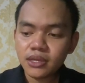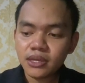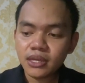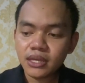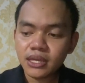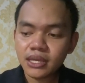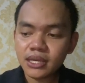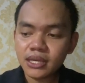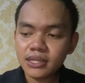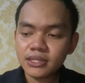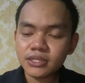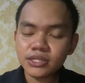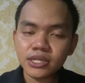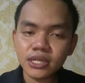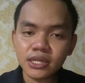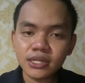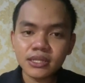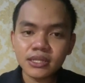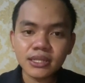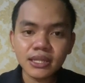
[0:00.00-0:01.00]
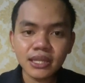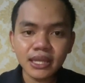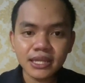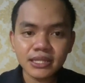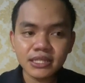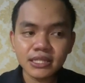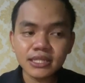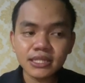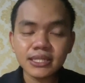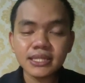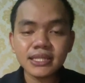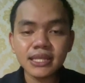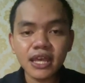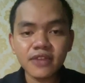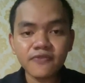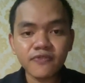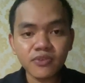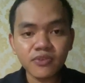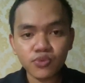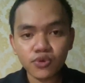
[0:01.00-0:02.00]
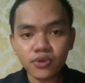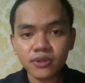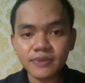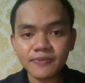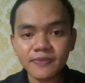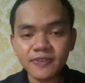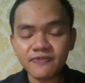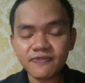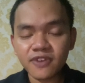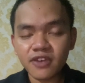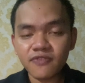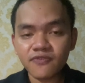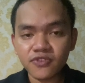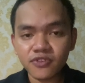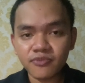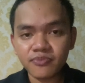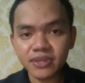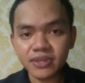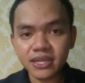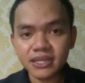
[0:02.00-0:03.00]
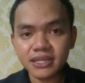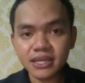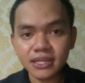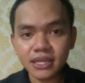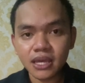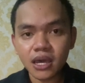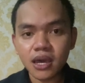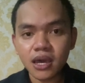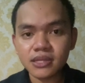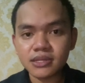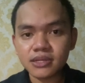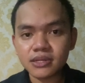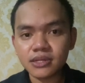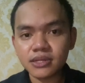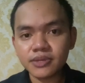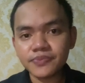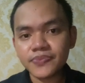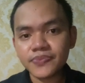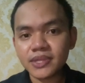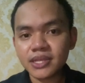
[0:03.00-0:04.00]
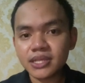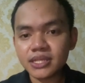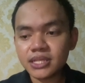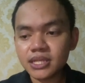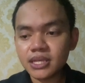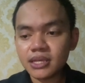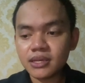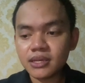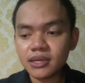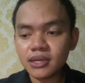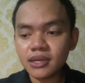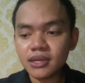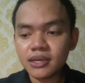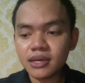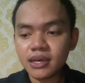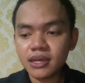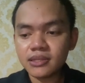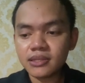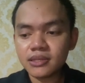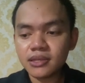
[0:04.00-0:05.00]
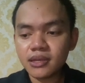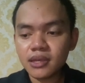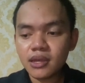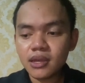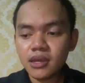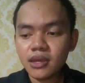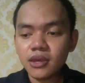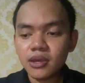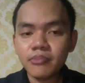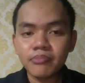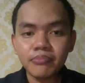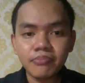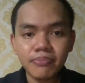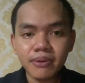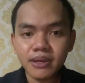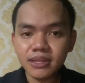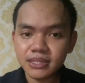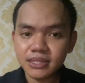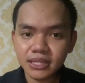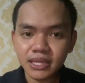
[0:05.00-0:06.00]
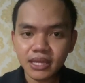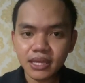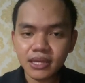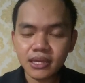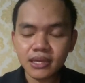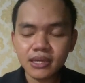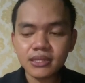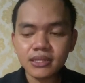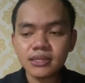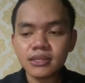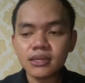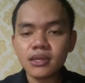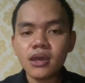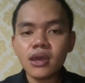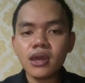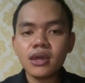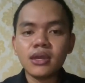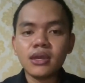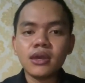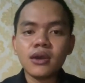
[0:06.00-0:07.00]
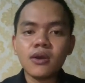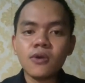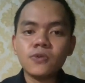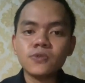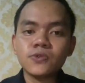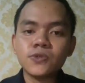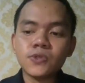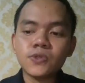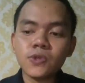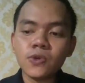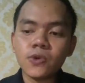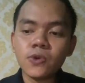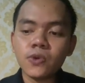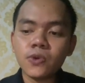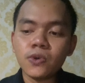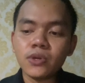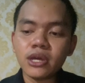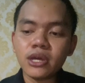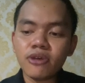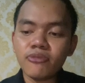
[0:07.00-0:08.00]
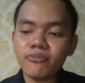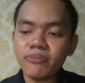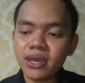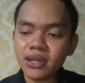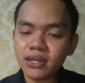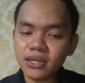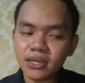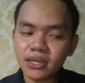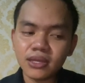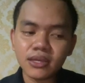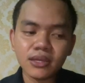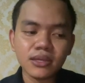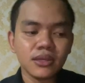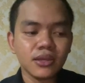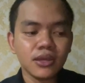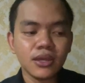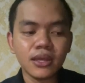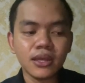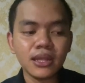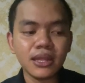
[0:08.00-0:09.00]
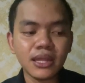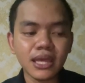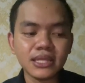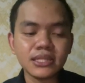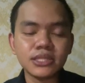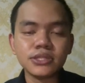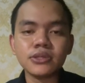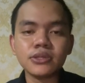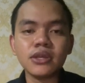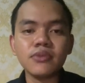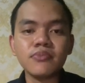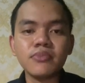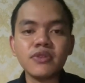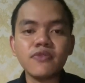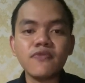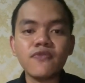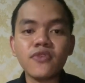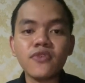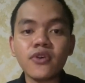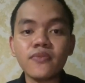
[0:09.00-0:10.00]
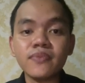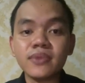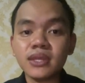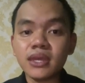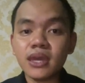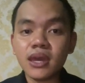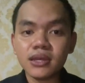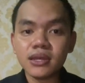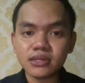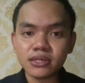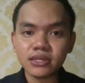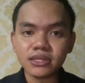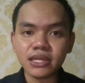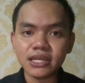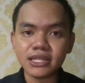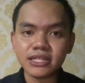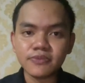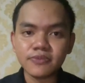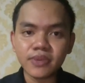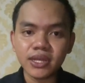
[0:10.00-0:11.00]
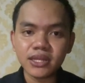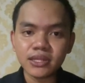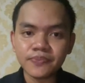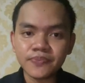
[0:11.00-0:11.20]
he treated less than favorably than the other. He got bullied. He also got many less treatment from the other classmate